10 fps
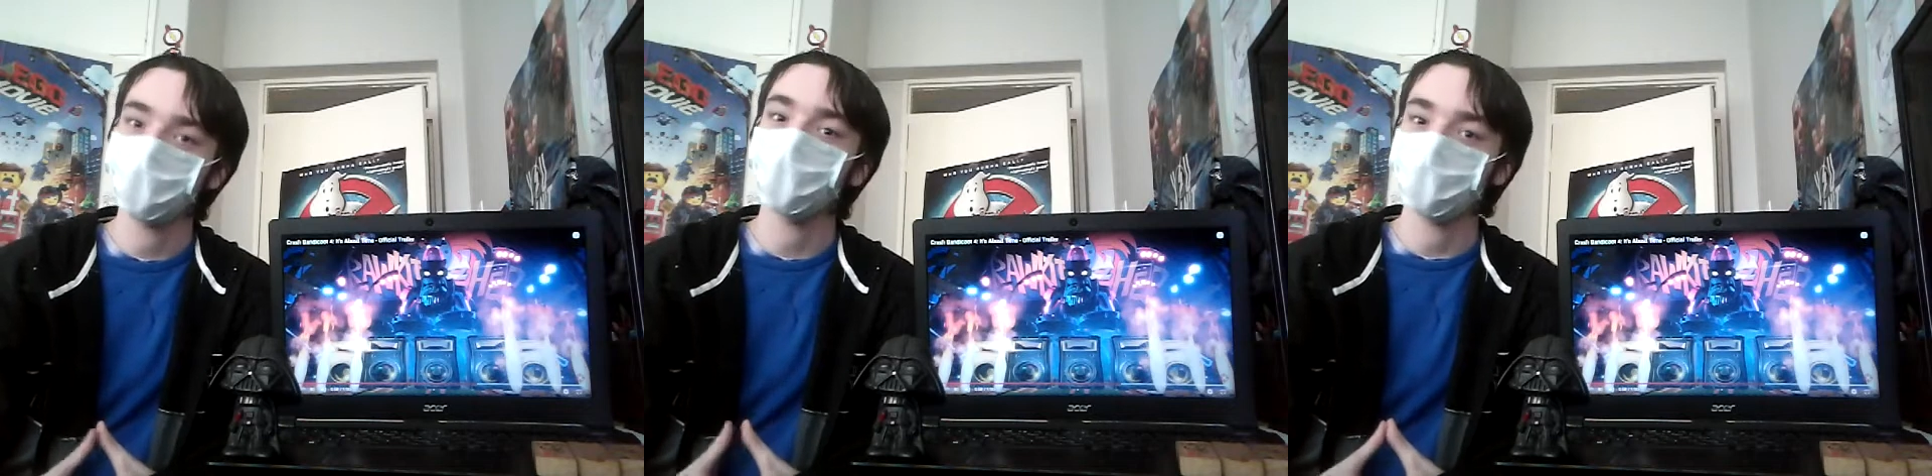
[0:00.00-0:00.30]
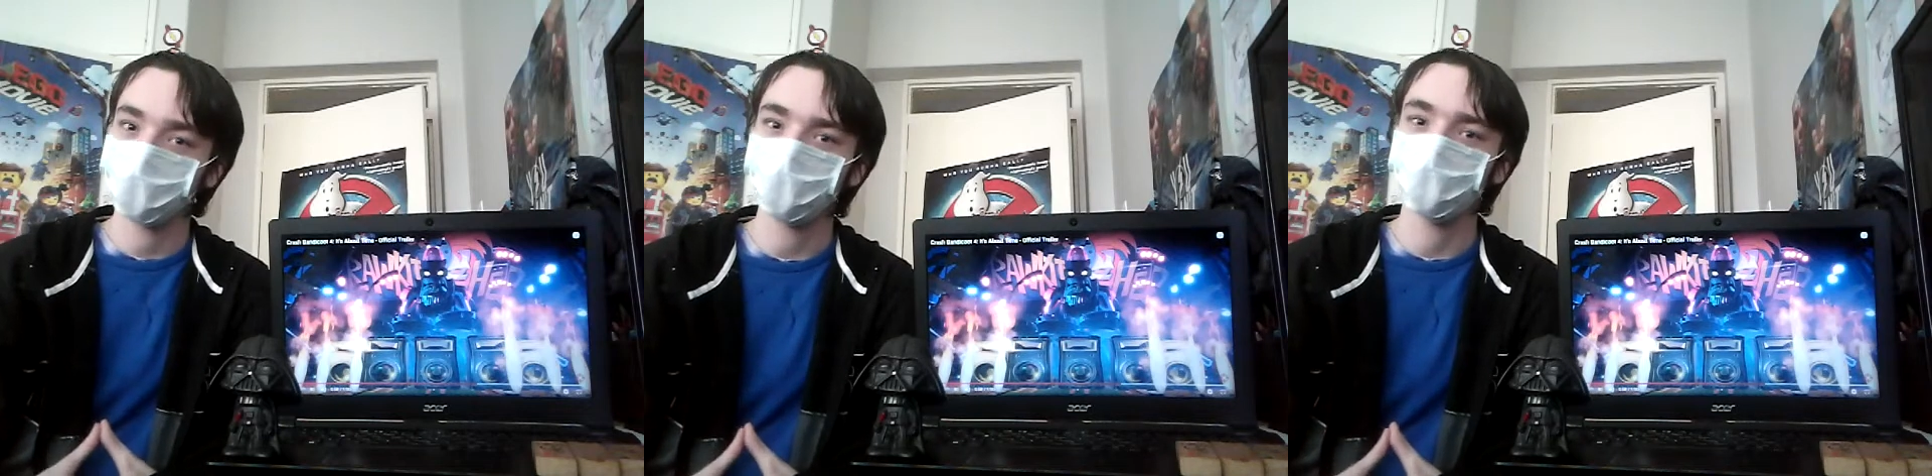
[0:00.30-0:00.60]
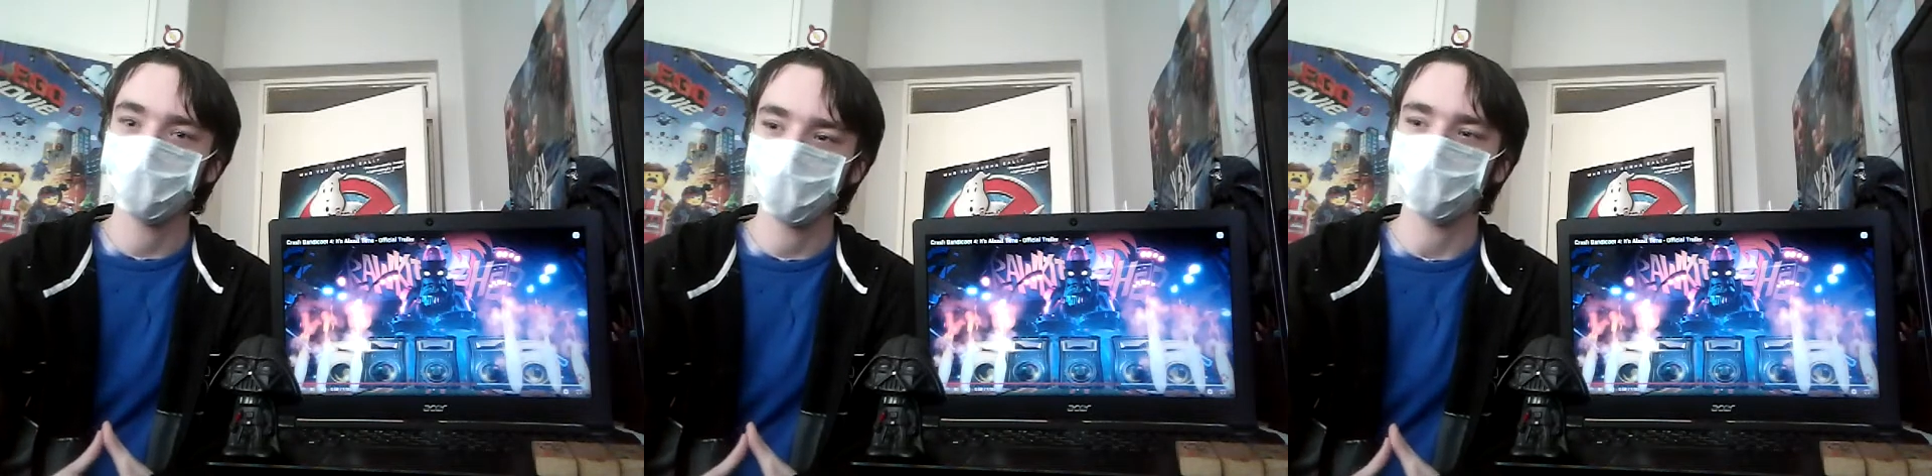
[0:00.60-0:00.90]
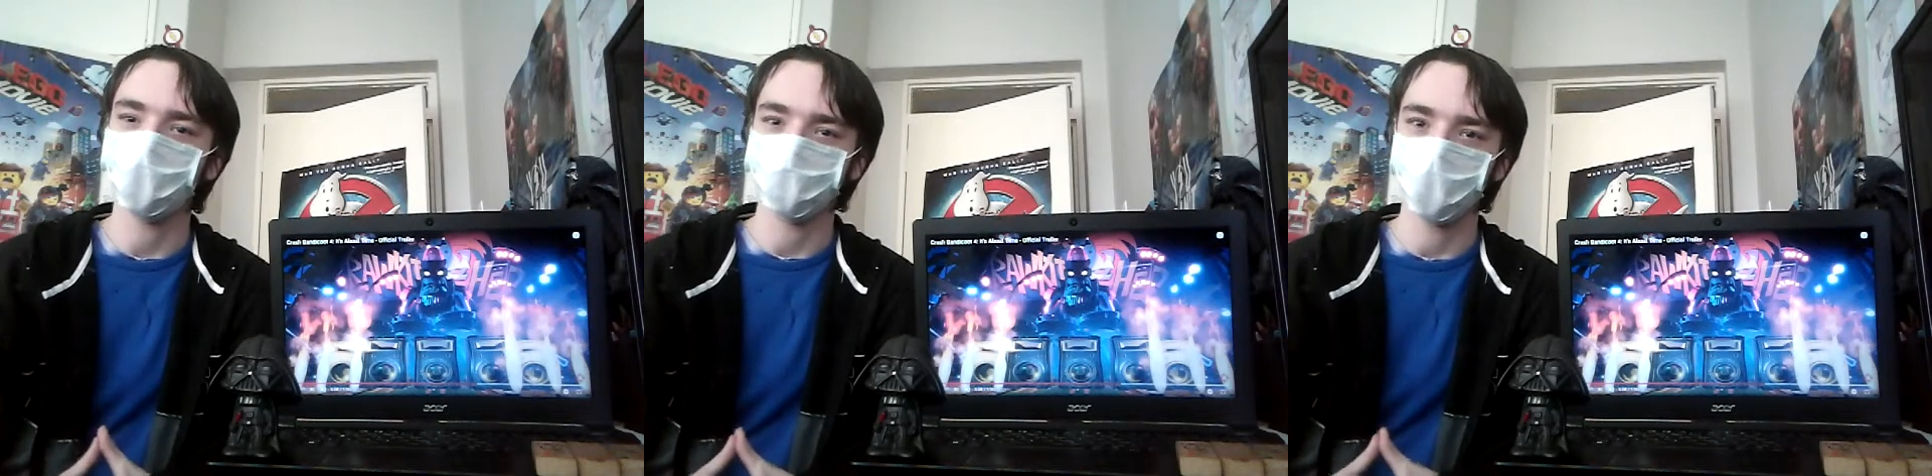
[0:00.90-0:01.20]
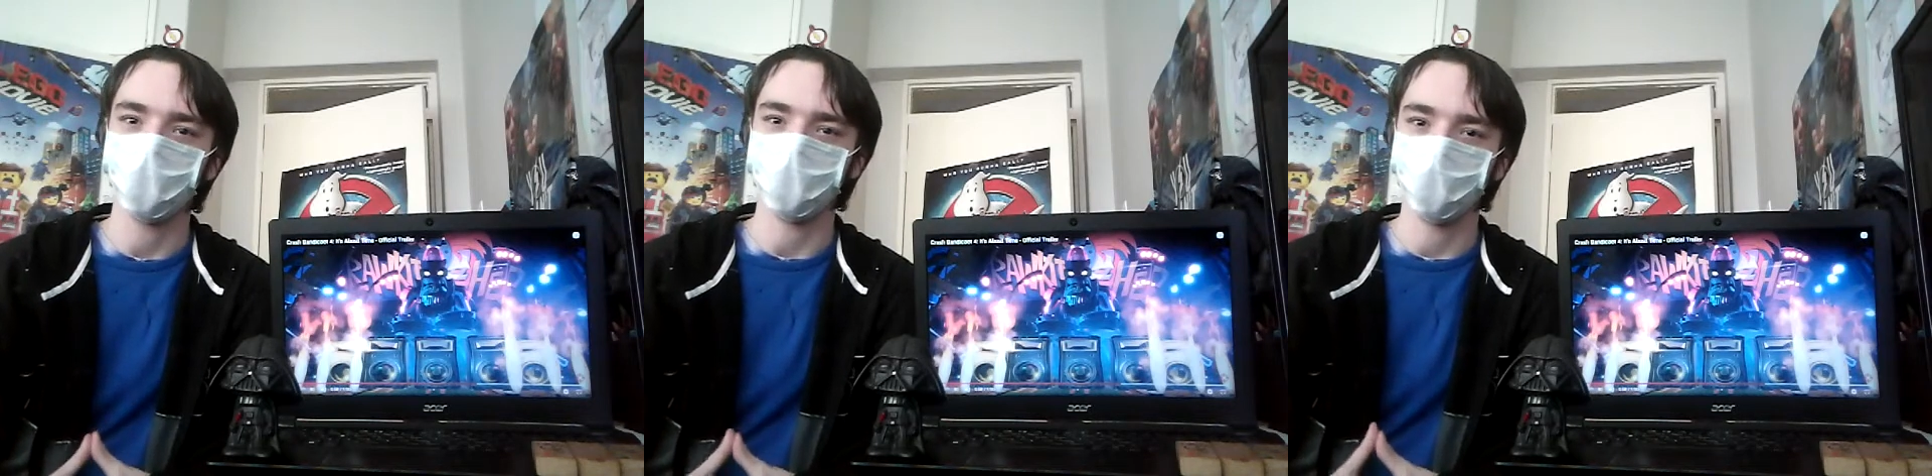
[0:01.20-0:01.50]
It's good to see Crash
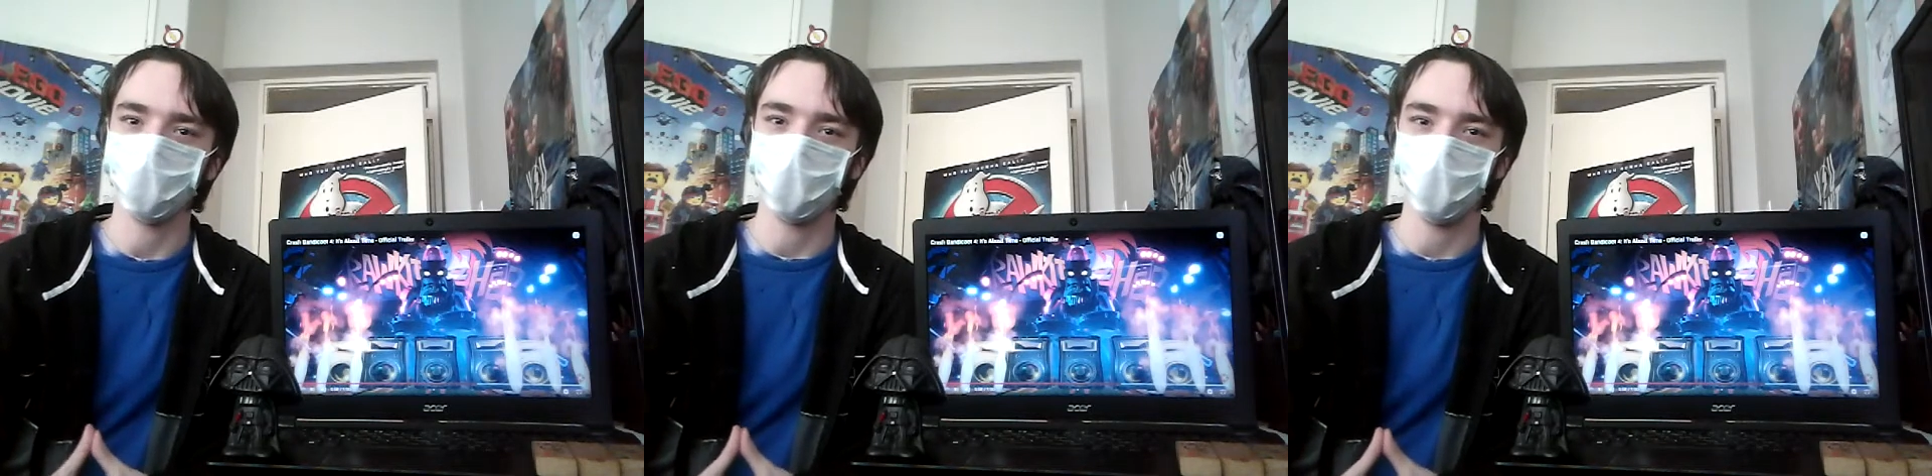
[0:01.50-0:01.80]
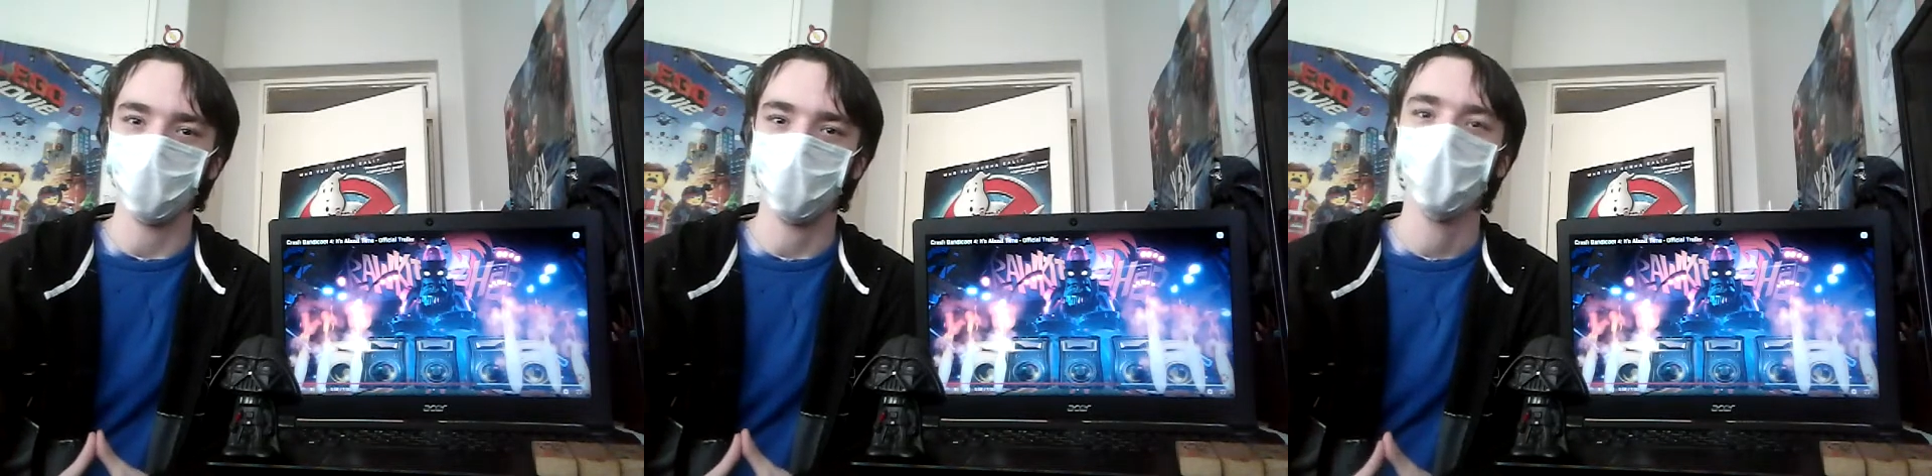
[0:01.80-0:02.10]
Bandicoot again.